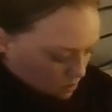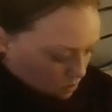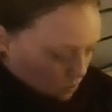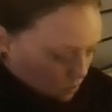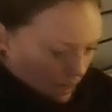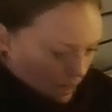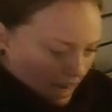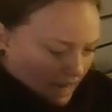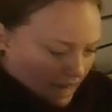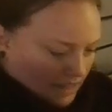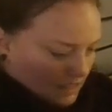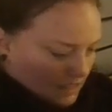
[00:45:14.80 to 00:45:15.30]

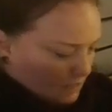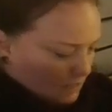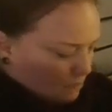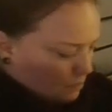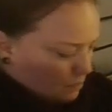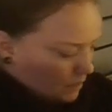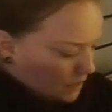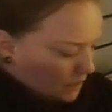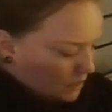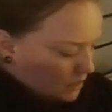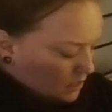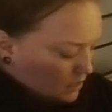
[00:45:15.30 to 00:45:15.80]
wax
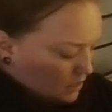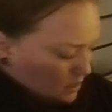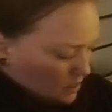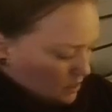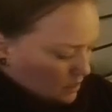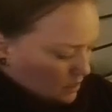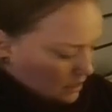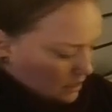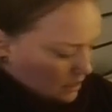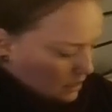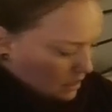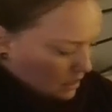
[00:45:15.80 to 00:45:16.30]
bits.
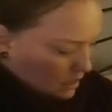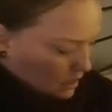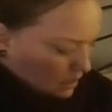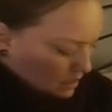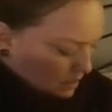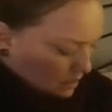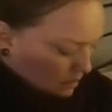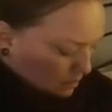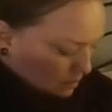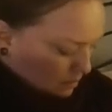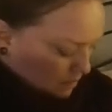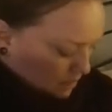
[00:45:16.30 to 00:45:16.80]

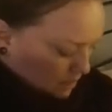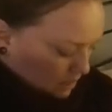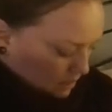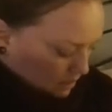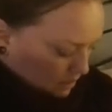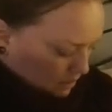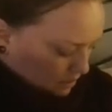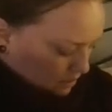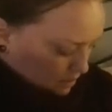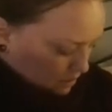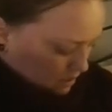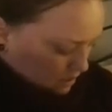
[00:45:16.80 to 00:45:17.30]
It must have.